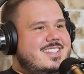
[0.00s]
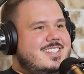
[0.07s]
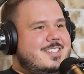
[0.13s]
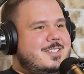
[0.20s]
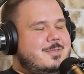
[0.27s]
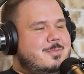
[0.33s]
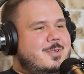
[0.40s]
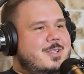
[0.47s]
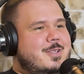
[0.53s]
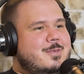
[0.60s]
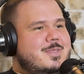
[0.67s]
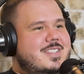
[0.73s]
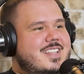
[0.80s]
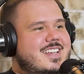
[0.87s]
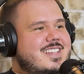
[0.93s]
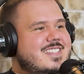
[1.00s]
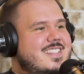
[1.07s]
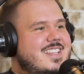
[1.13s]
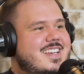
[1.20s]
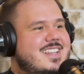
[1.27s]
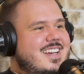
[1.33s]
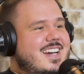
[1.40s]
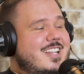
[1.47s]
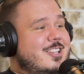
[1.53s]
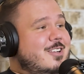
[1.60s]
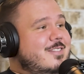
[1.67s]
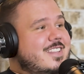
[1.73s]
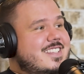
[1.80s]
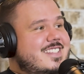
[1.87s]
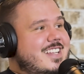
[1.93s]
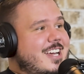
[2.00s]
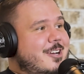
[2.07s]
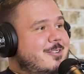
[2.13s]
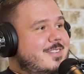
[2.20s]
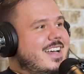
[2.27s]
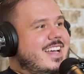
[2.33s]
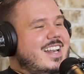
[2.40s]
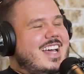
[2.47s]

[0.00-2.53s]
just one of those things that I love this town. And